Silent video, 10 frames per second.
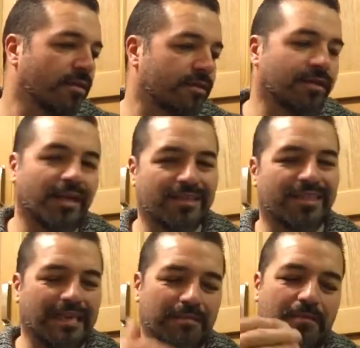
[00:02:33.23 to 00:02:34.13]
And the next
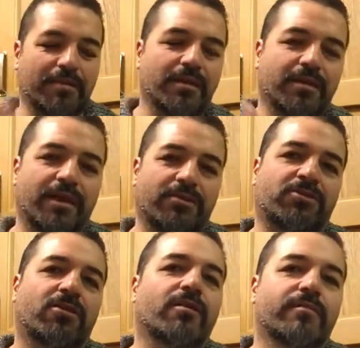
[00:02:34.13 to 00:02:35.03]
day maybe
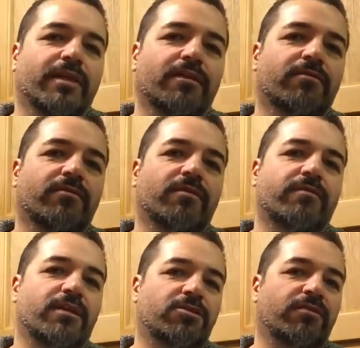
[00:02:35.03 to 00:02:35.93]
less time then of, of
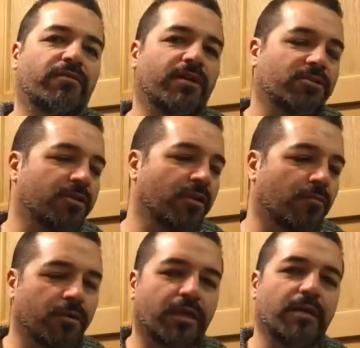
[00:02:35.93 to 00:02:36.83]
actually fasting. I
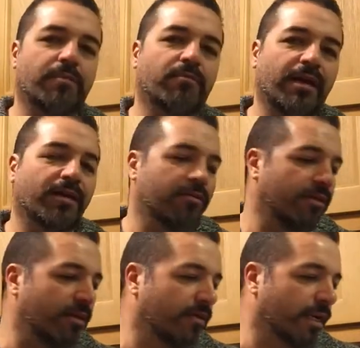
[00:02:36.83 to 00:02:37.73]
want to keep a regular
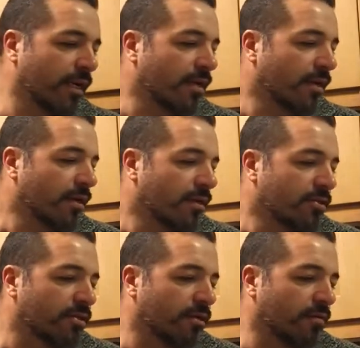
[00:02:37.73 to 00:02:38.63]
thing going.
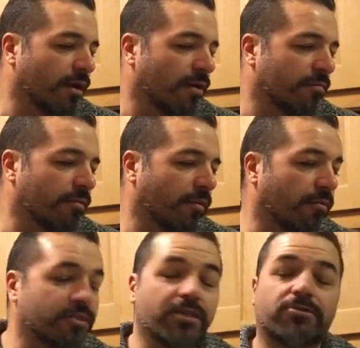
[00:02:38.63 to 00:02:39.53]
So um, what
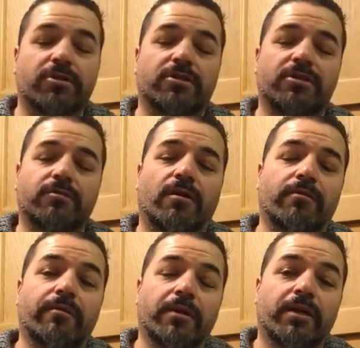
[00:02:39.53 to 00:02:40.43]
was interesting as well,
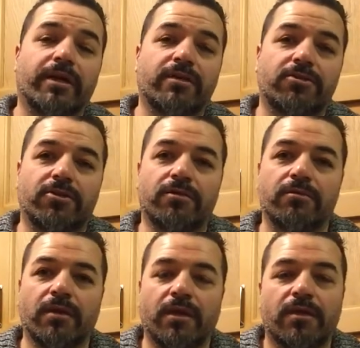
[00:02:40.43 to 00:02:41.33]
we were looking
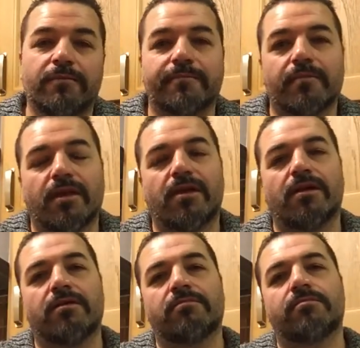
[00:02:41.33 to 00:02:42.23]
into
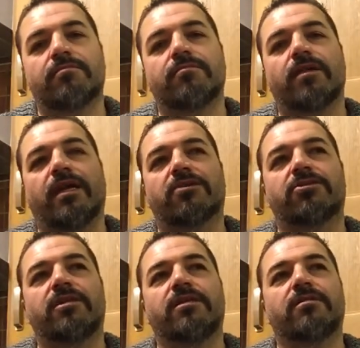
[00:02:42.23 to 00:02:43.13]
um,
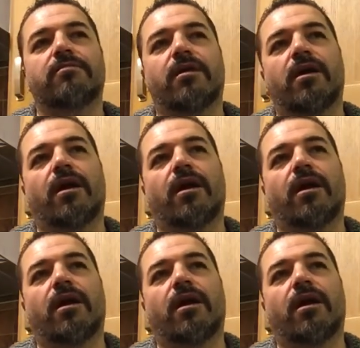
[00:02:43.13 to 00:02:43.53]
actually,